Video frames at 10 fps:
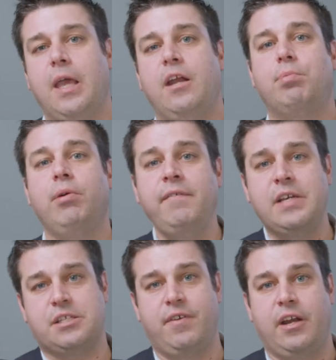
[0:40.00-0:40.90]
In a
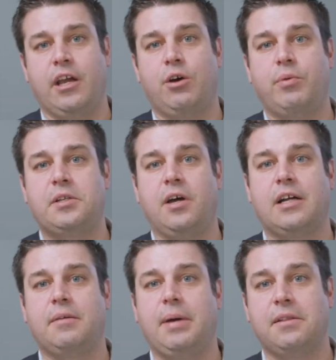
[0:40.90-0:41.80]
previous video, we
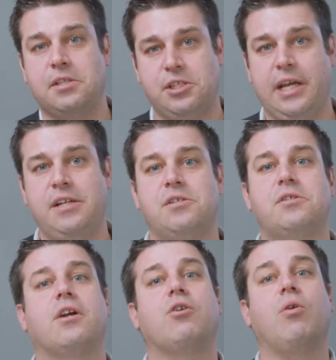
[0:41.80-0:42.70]
talked about the changes
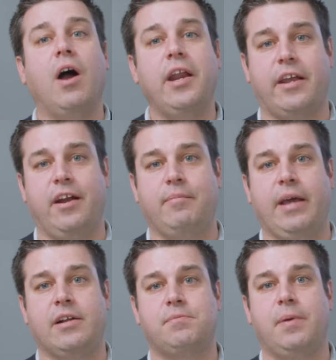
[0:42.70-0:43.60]
to chronic care
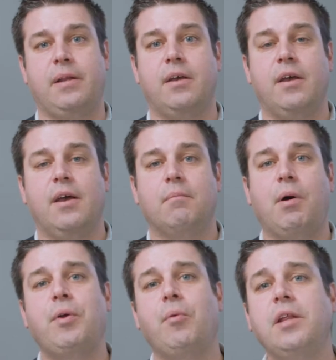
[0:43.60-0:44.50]
management,
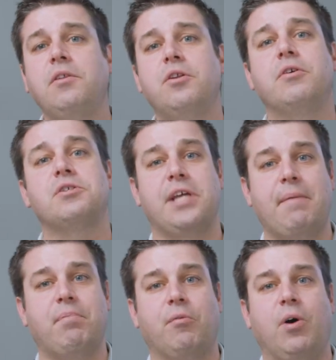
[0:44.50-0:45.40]
but we wanted to do a
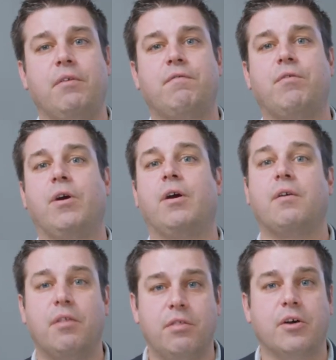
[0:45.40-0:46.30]
separate one for
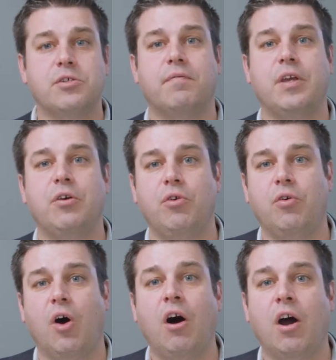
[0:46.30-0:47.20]
those of you
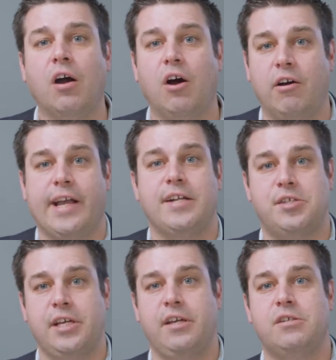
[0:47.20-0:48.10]
who are
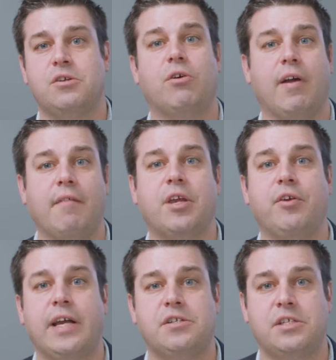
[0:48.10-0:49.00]
RHCs or
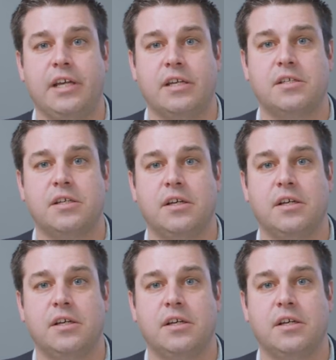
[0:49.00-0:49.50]
FQHCs.